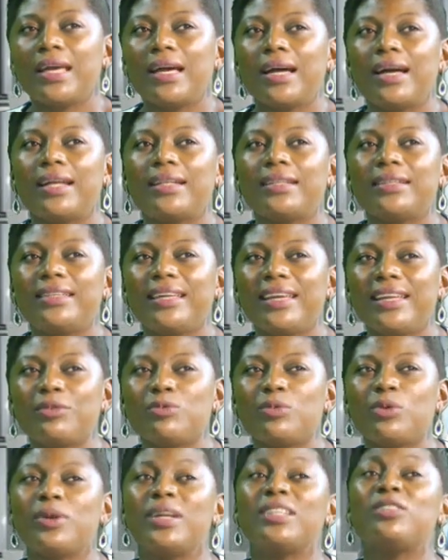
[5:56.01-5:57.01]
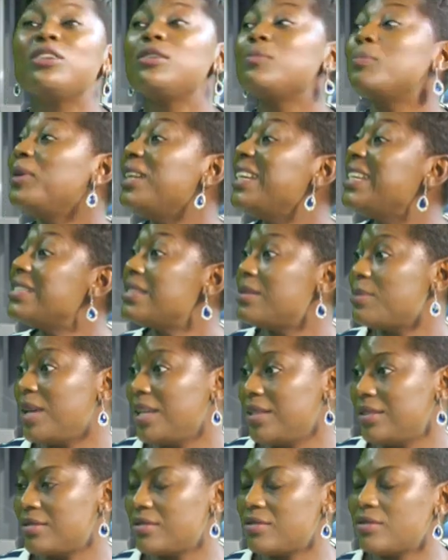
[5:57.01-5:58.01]
And then we were doing
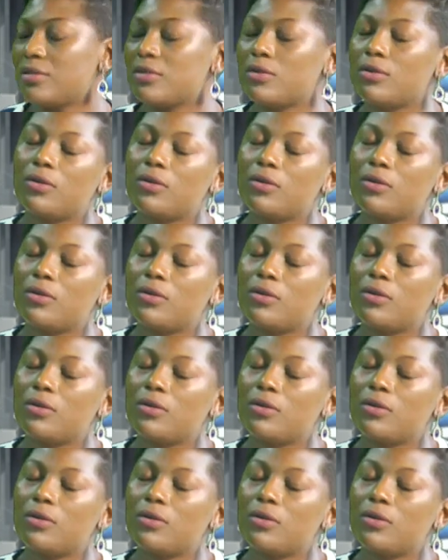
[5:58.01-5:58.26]
placement